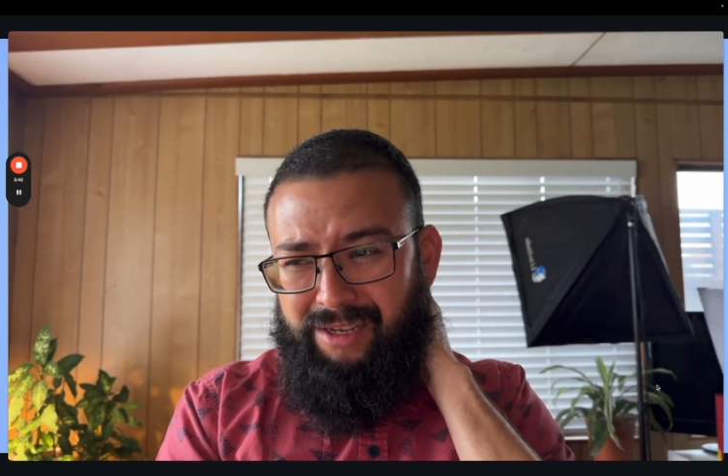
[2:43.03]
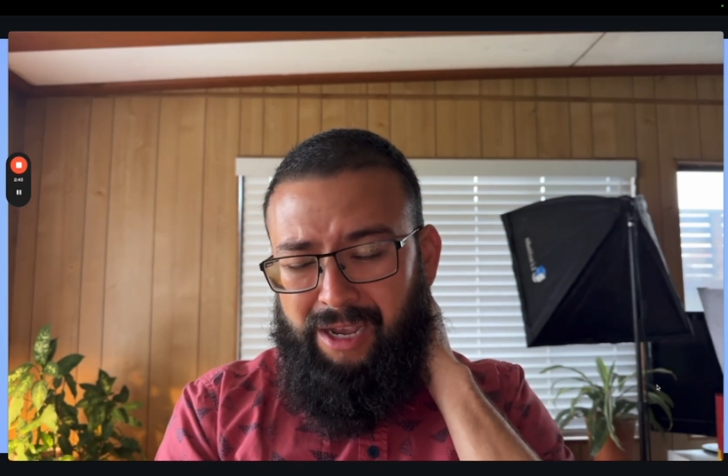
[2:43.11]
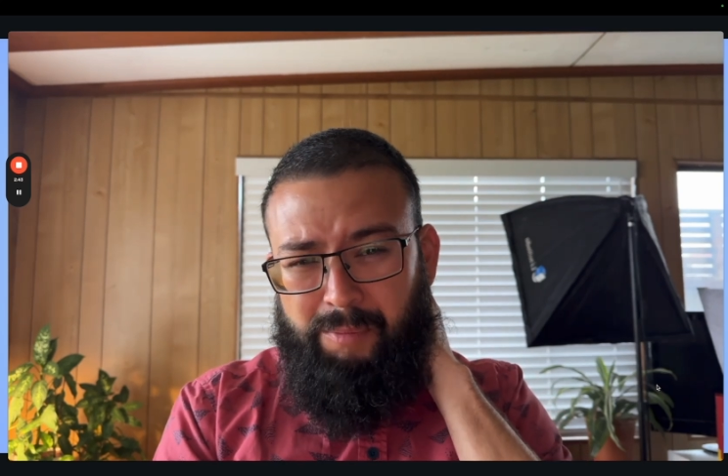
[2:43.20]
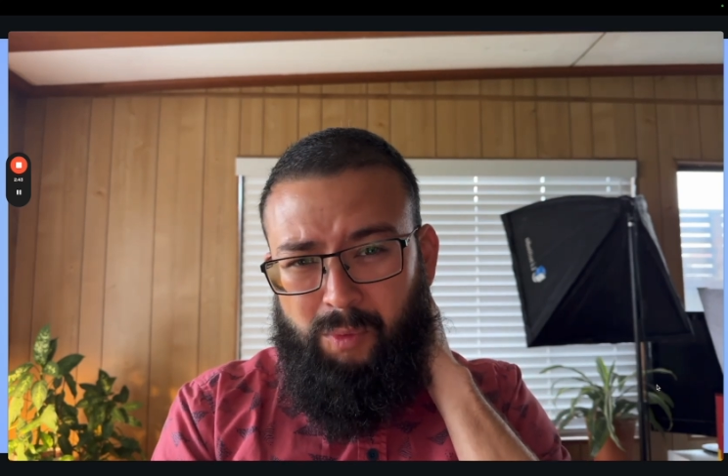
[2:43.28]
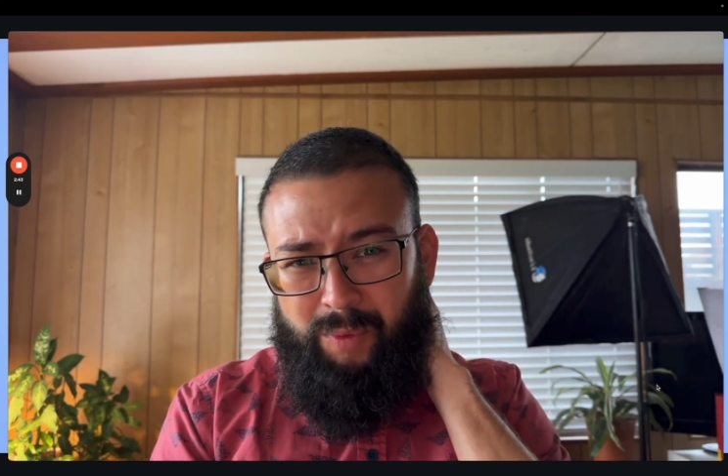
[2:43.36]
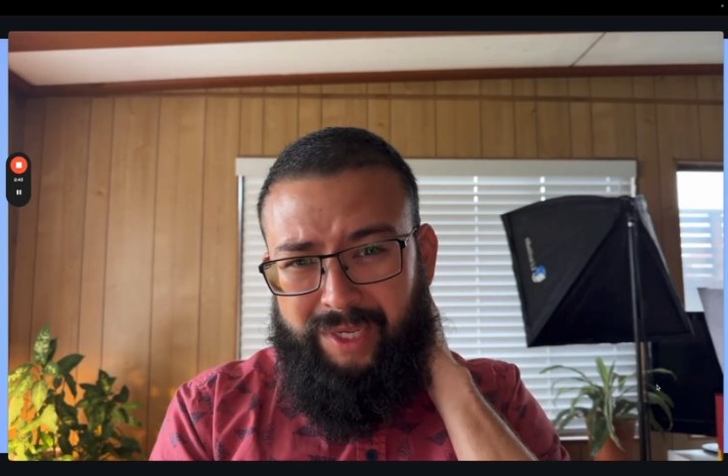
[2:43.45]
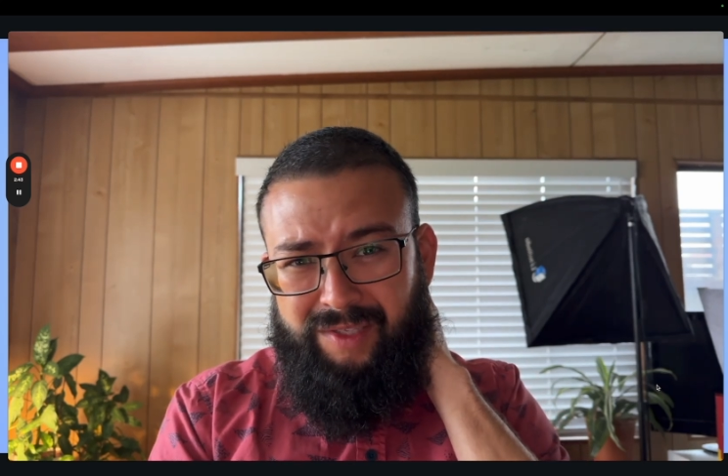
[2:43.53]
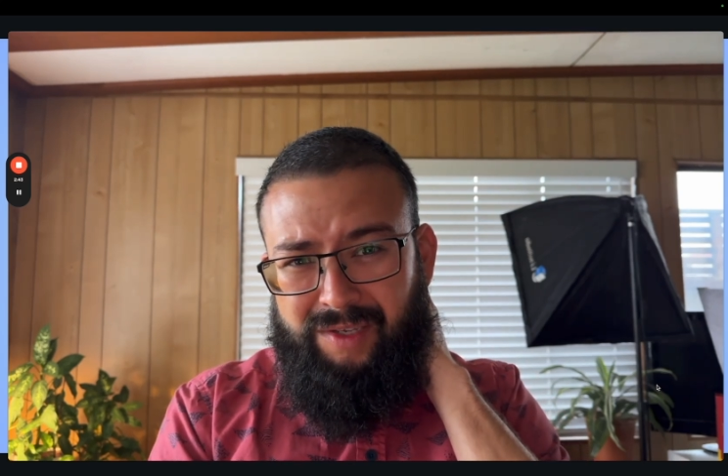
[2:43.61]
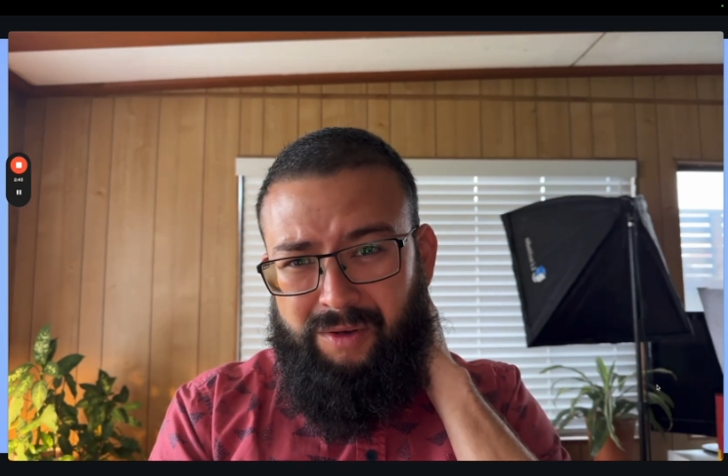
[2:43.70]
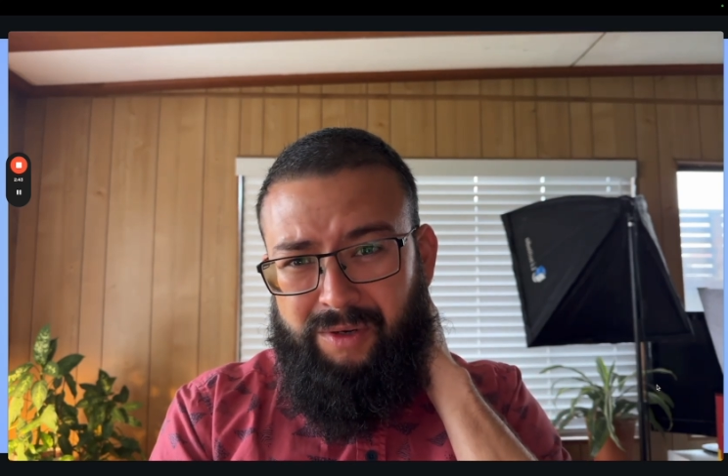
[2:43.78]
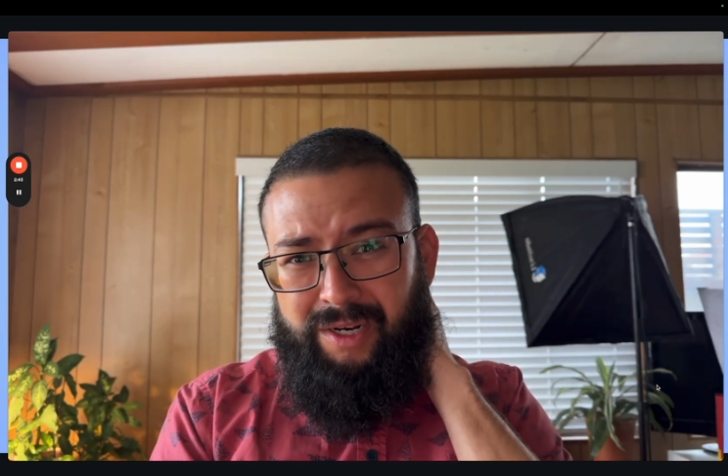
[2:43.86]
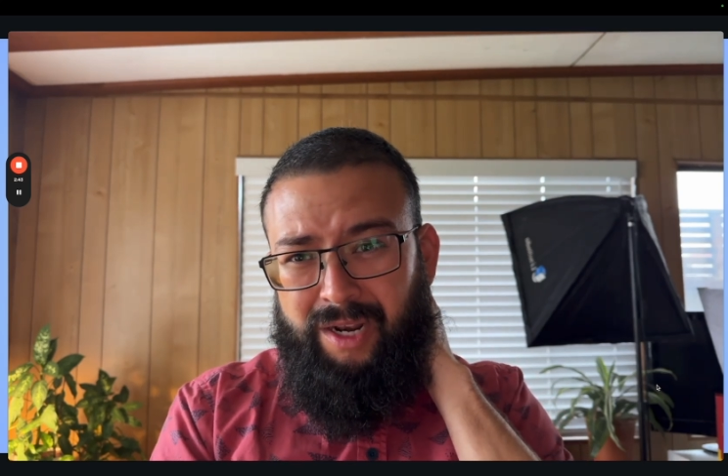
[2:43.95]
couple weeks
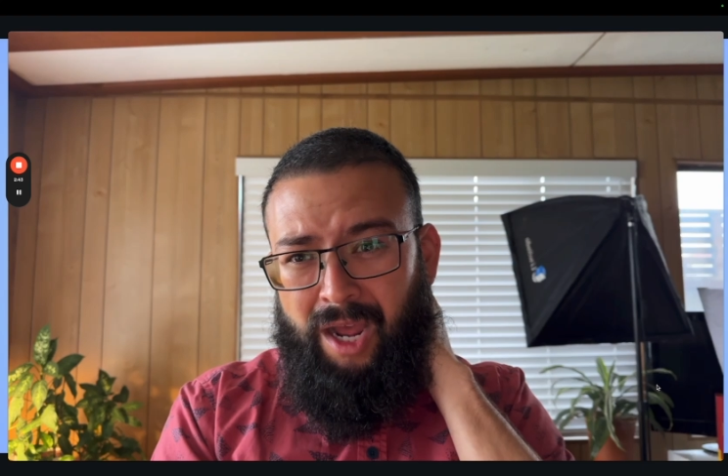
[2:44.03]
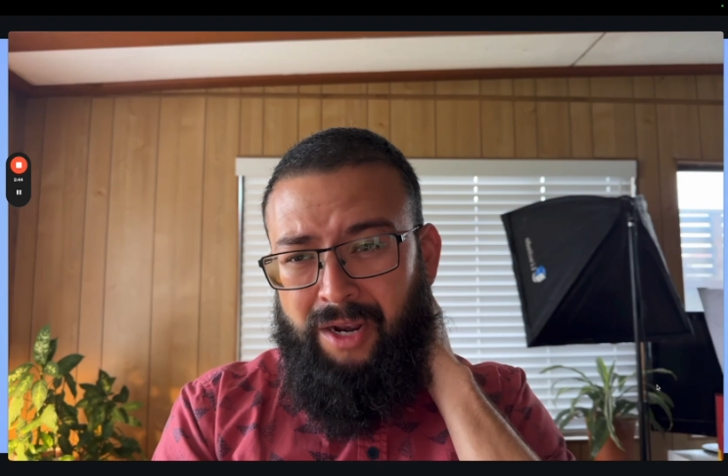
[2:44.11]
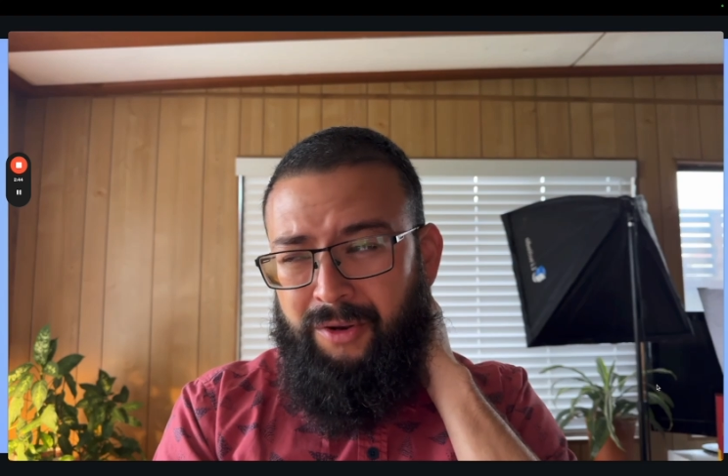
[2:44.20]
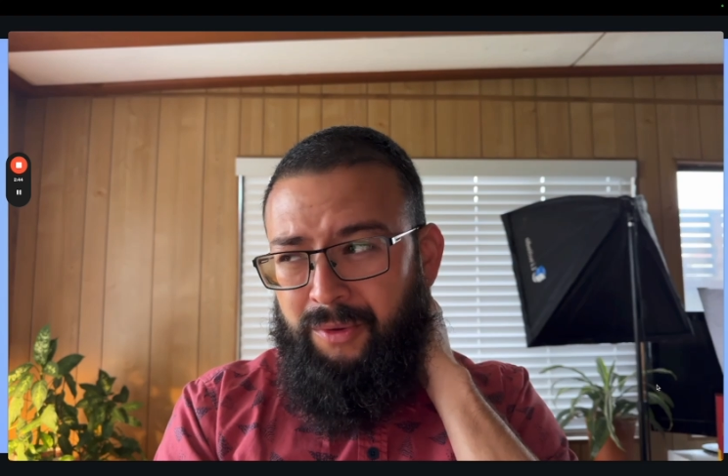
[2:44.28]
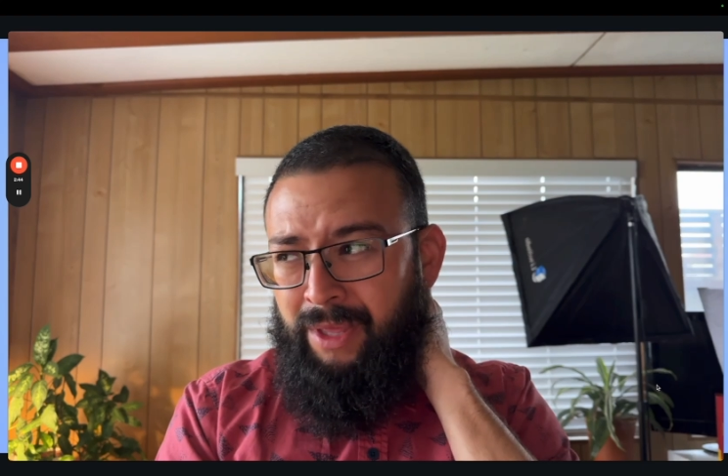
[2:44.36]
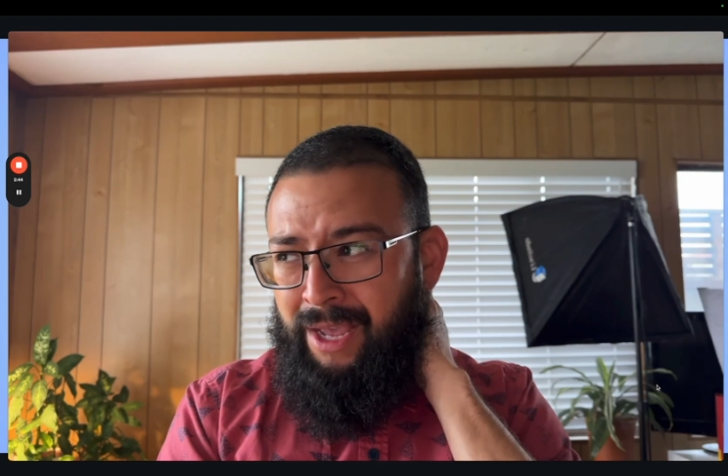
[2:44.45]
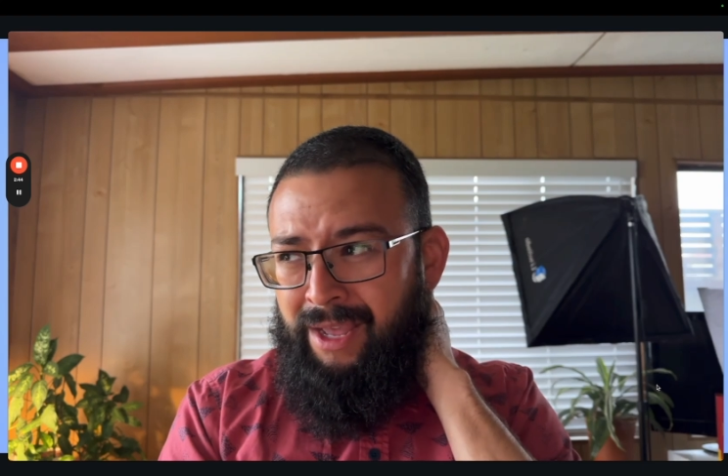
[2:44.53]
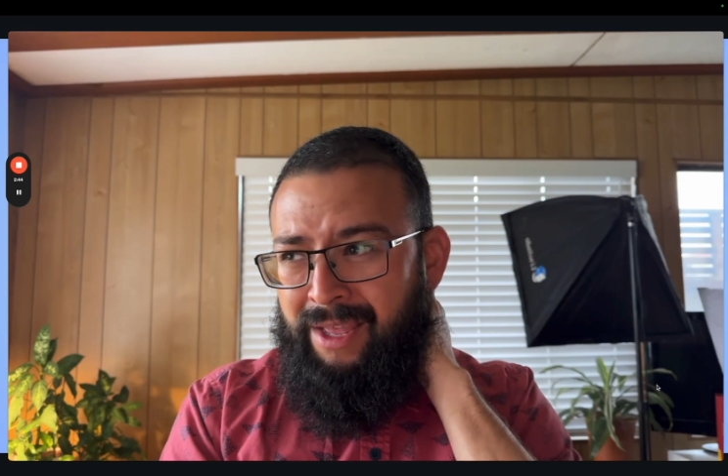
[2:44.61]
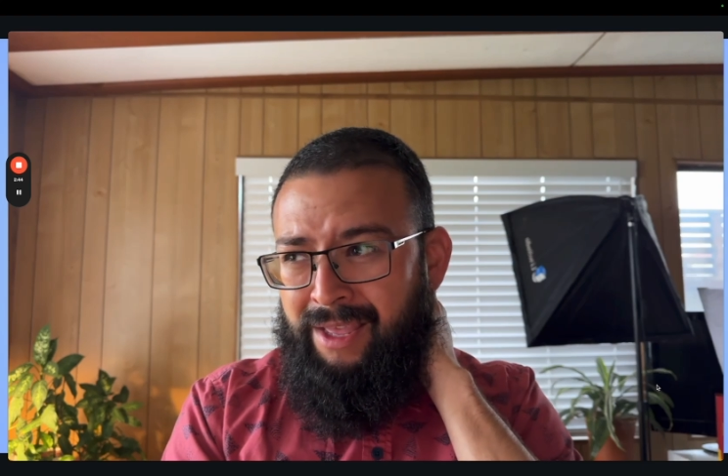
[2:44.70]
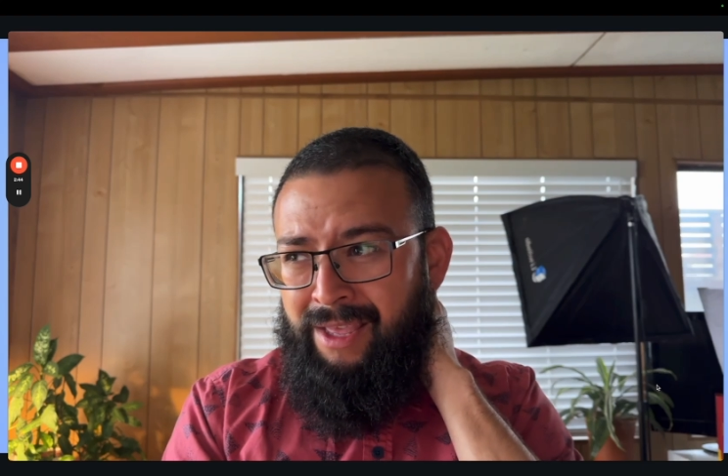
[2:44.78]
ago to not do that.